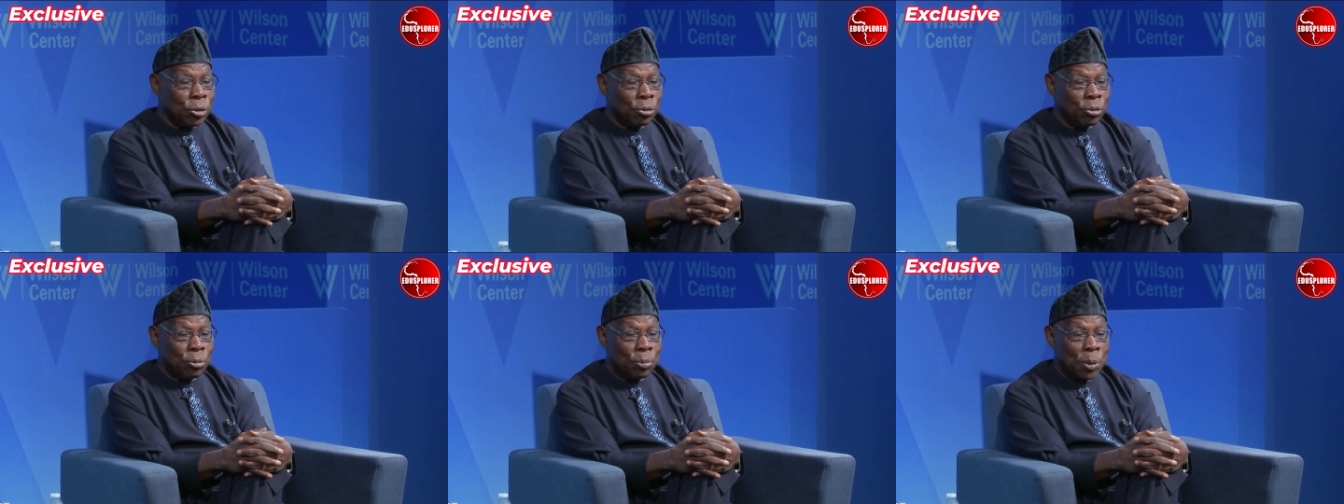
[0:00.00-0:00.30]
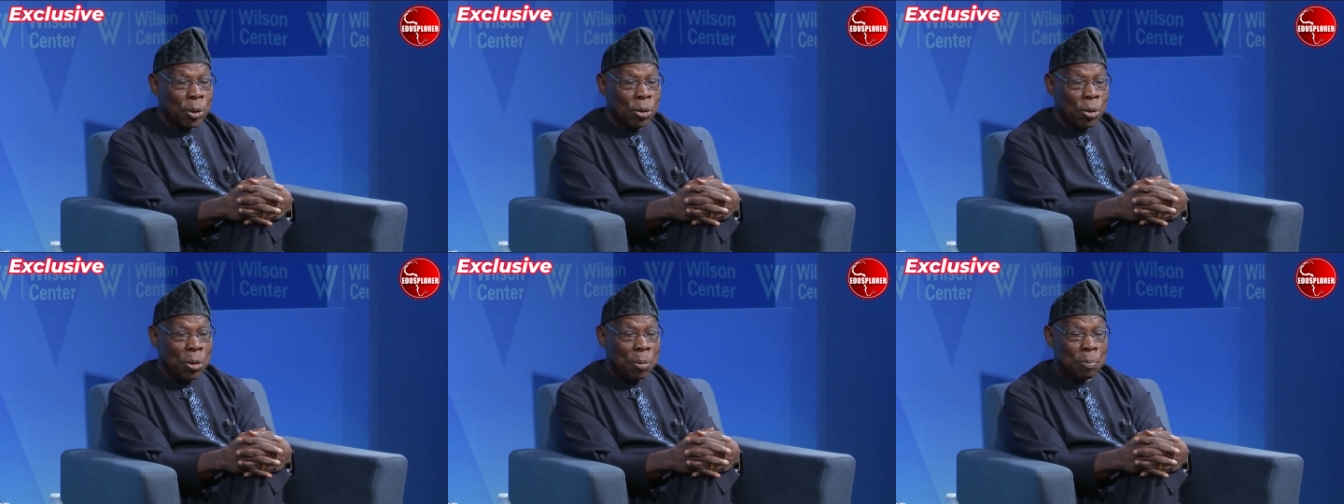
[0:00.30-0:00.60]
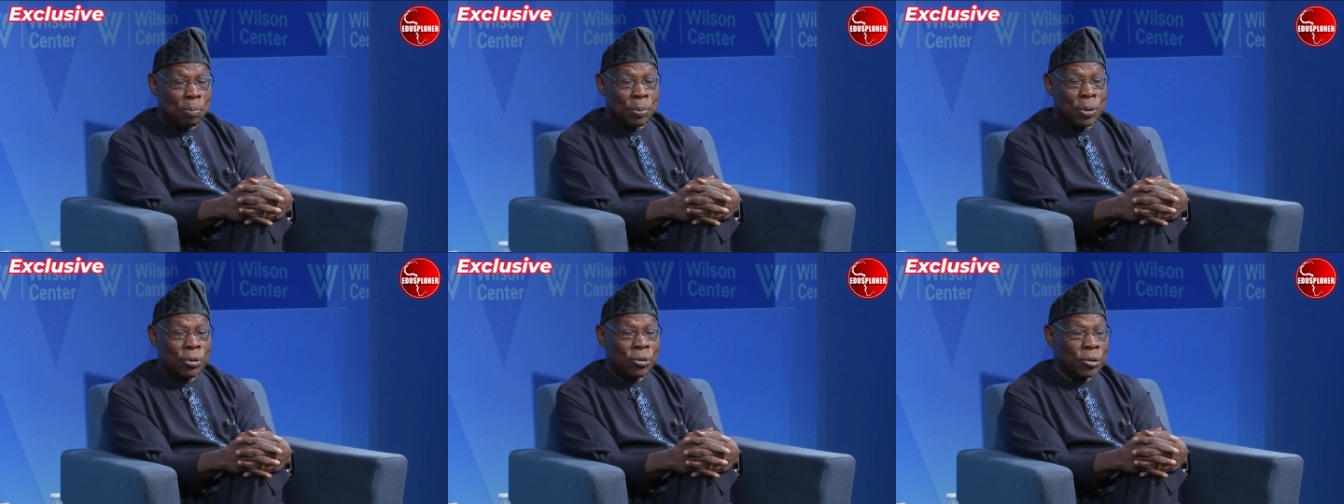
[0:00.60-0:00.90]
to become
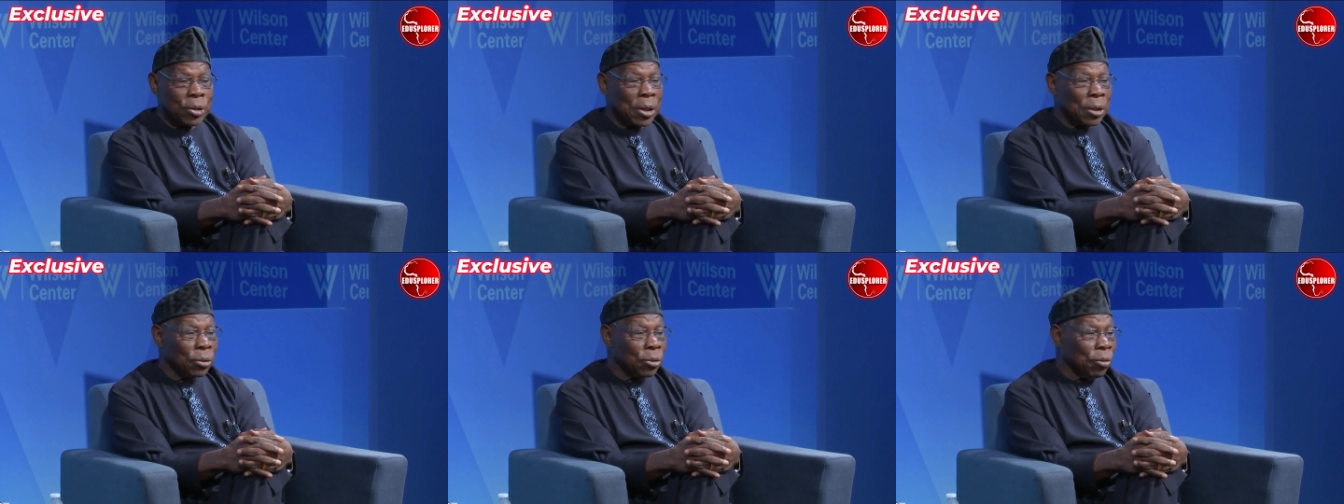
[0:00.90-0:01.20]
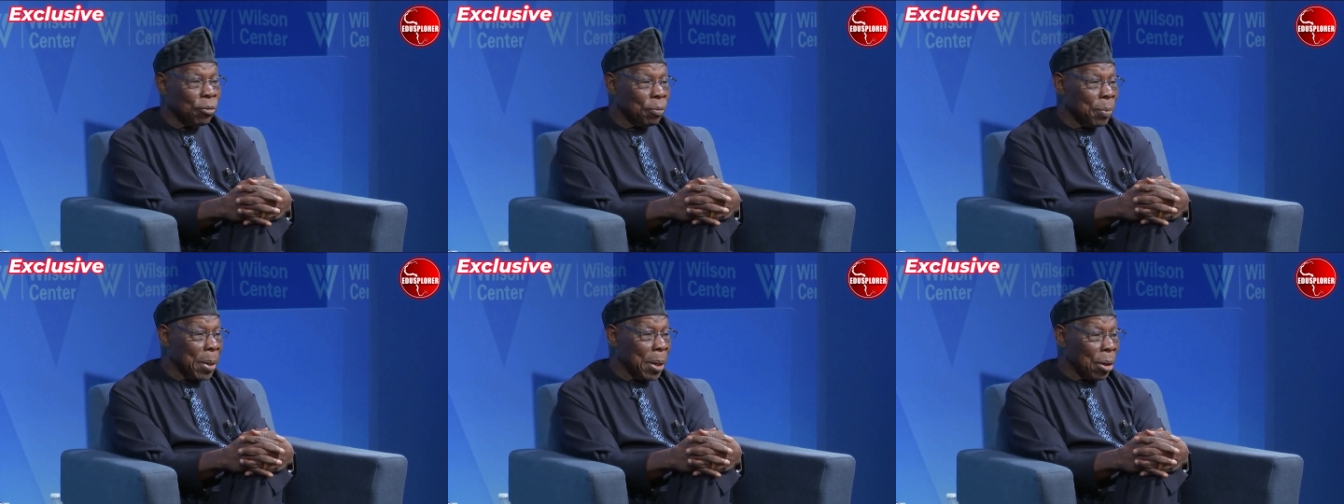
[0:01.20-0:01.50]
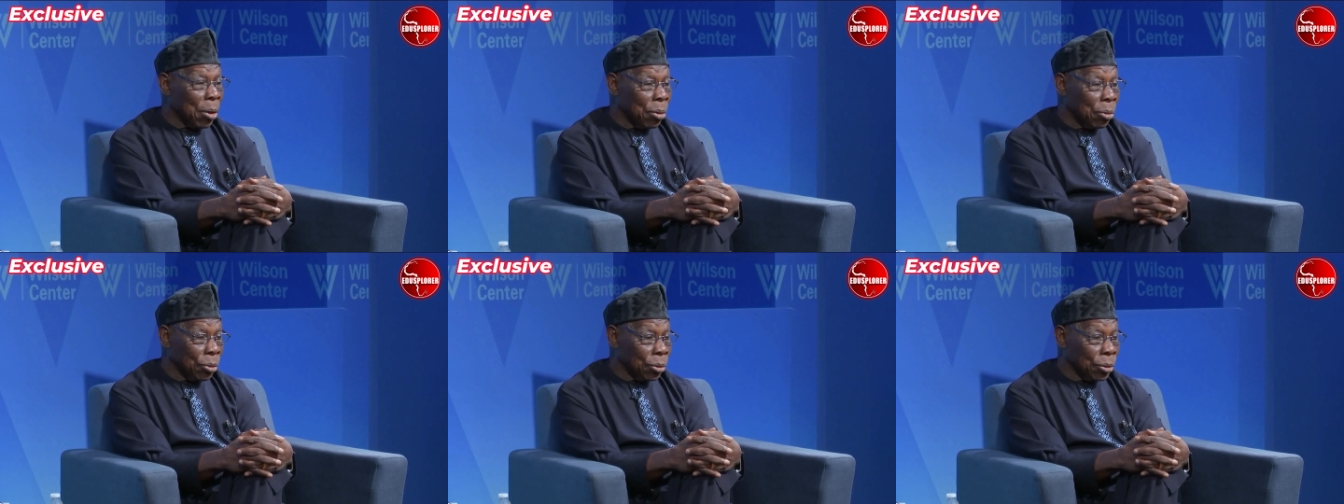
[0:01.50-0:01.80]
president of my
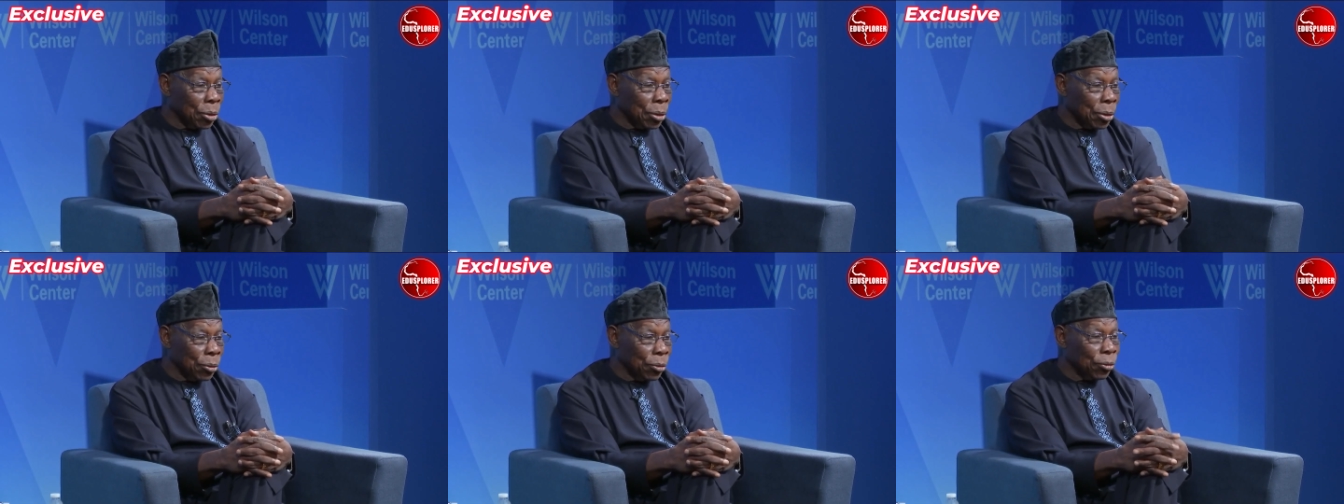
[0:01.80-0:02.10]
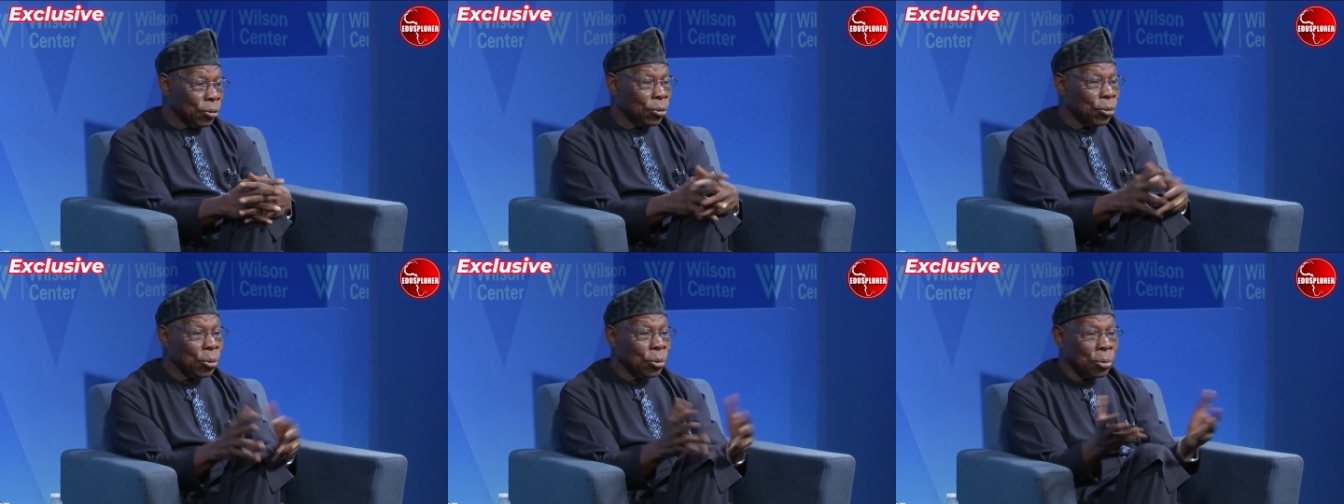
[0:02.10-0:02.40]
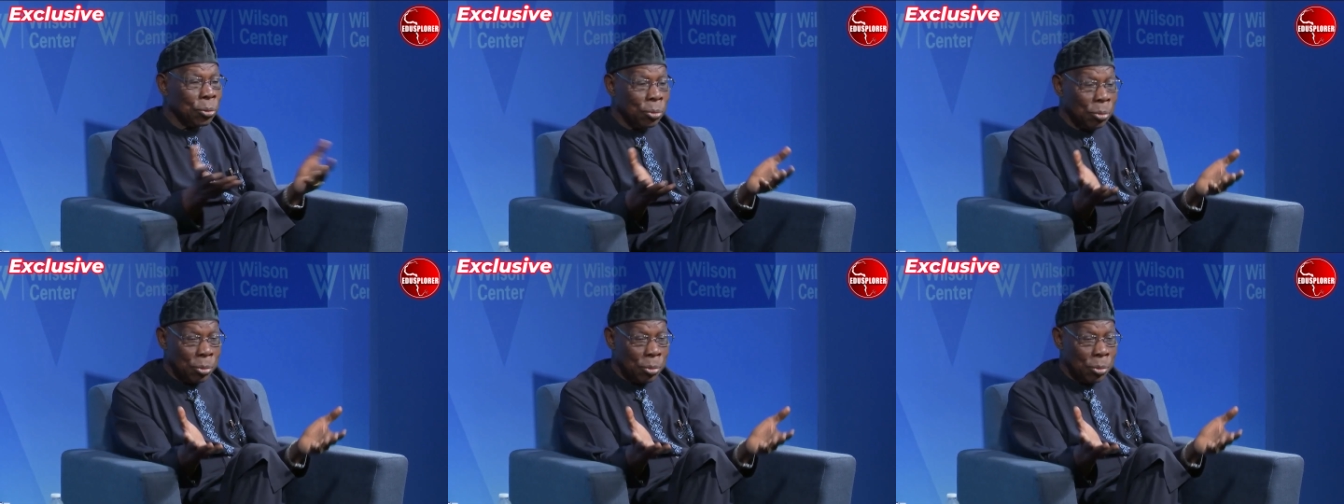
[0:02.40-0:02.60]
country. So,